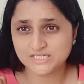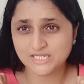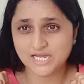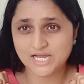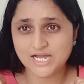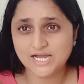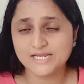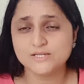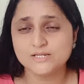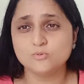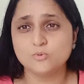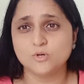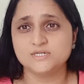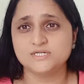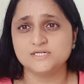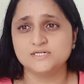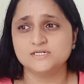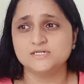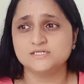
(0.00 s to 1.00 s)
I
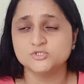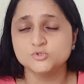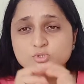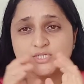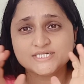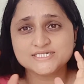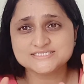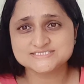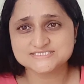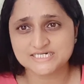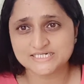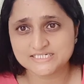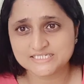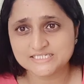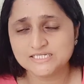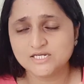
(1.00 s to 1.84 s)
wanted a unit study